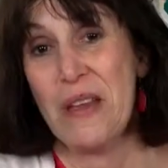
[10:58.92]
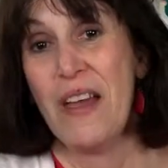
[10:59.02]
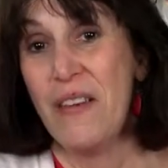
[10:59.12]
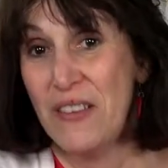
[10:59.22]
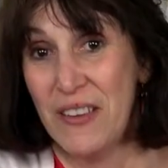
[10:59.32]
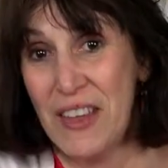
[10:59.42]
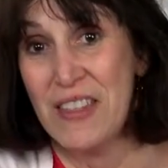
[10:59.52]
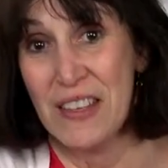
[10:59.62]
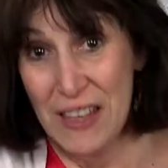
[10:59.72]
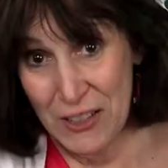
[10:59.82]
And they
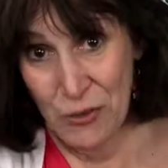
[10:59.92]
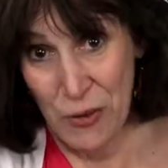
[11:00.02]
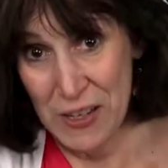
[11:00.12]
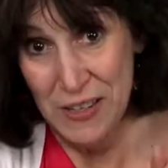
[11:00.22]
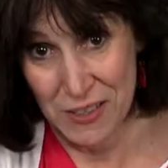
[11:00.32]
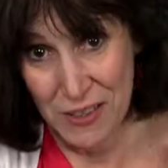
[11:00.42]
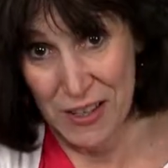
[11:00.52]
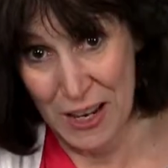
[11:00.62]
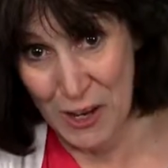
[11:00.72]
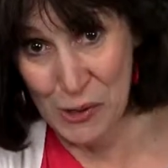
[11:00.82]
think that's funny until
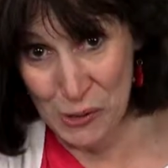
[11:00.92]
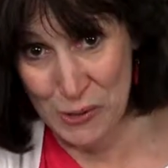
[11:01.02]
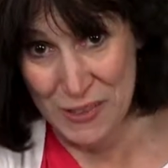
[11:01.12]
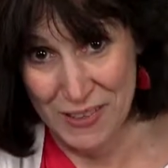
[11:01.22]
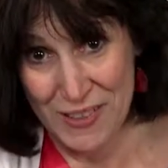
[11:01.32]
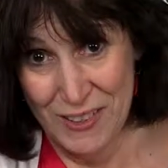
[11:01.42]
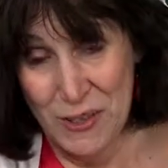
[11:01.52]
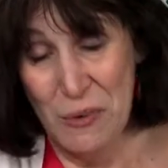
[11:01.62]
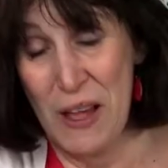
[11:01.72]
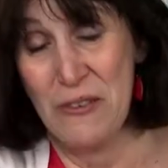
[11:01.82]
they get hurt. So we have